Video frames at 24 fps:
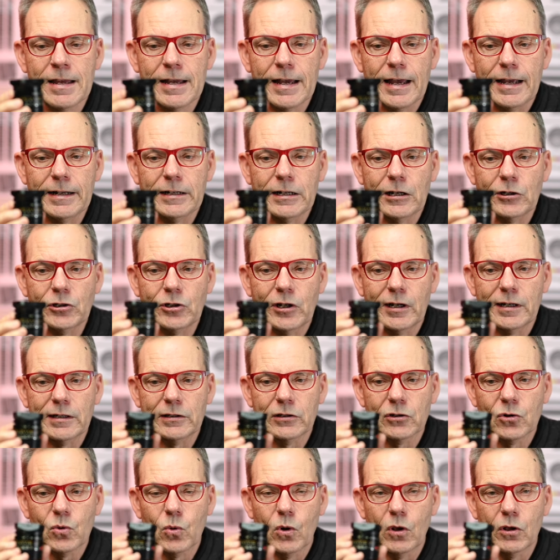And no doubt
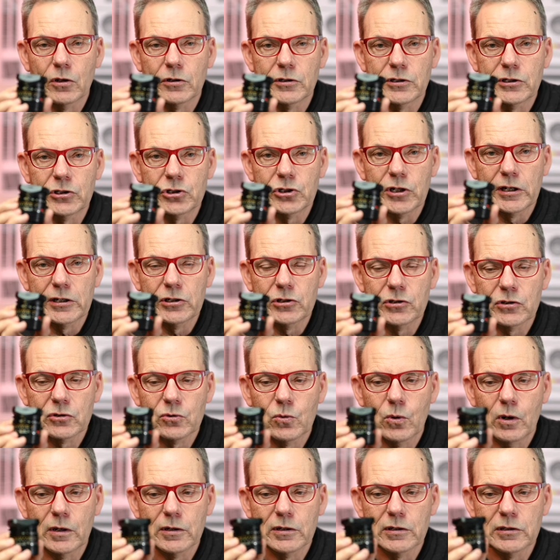the quality changes
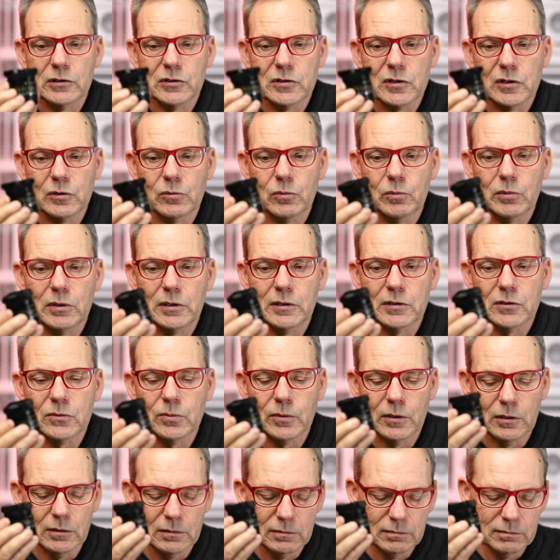quite considerably as
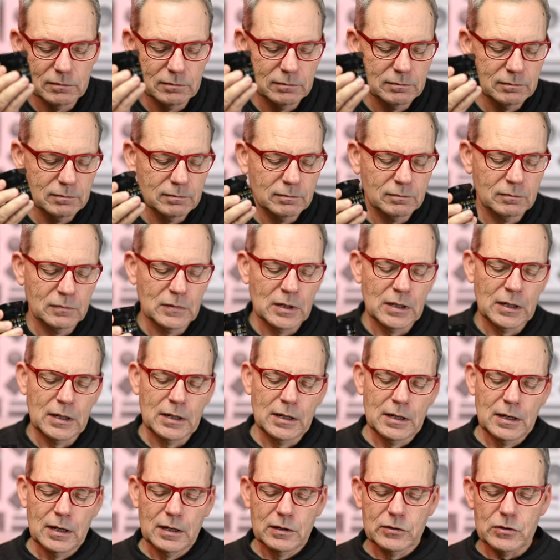well.
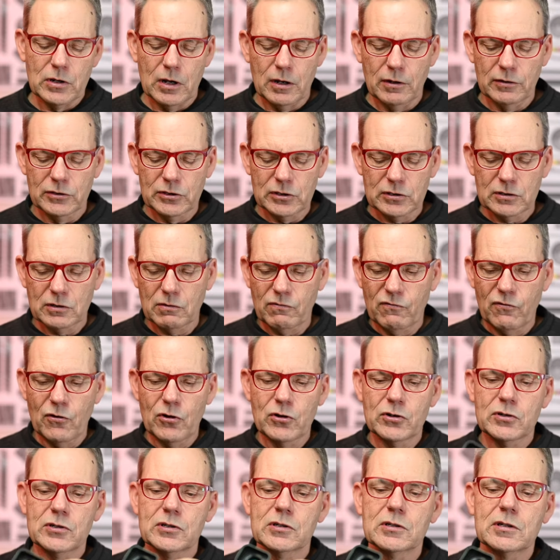So just the
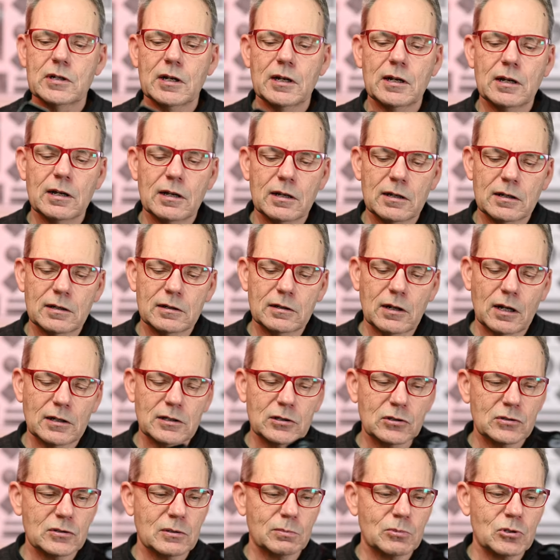first, uh, I
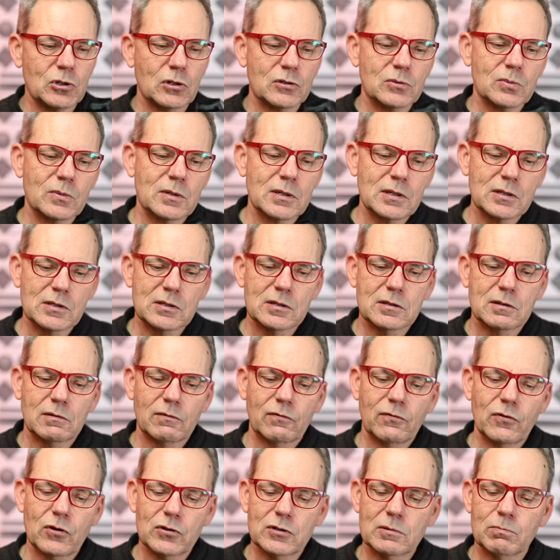took some shots with this.
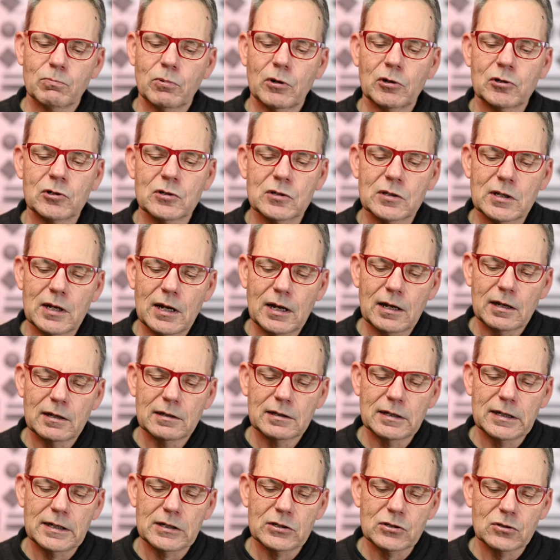First impressions are
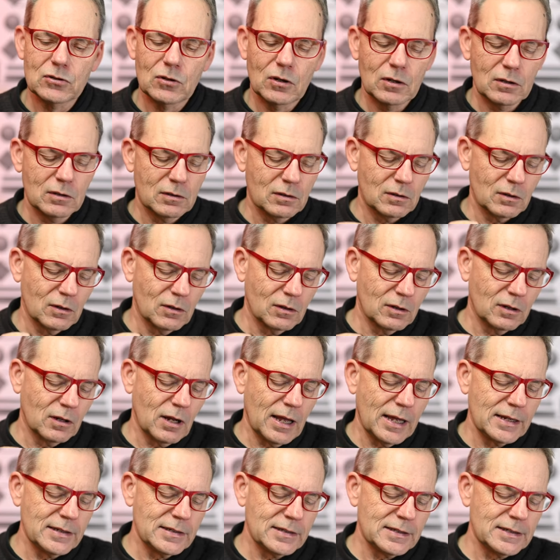it's not
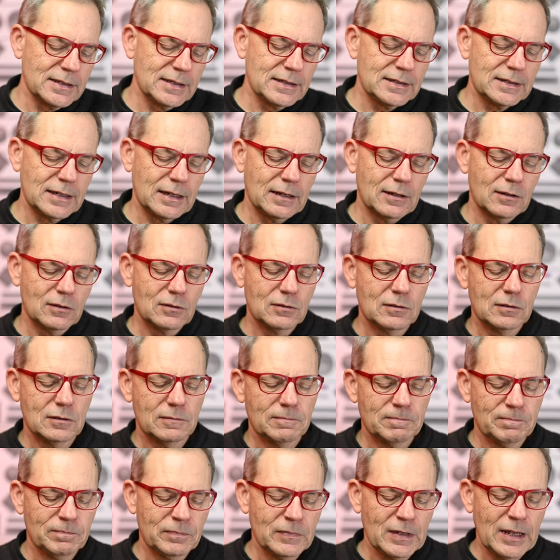as detailed
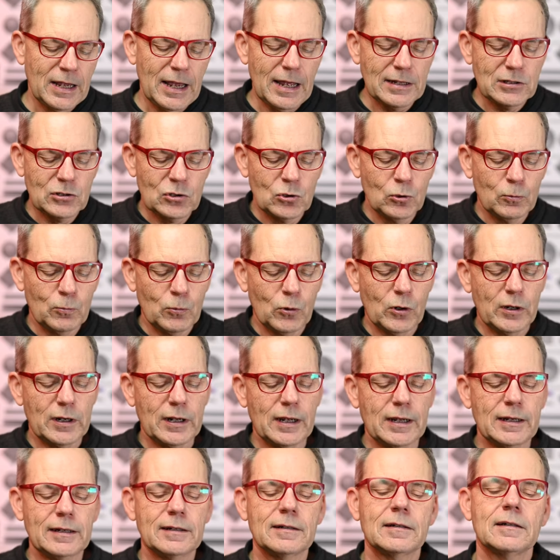at two point
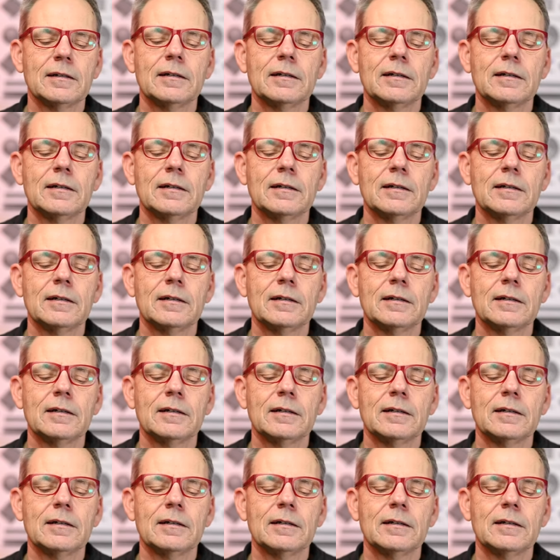eight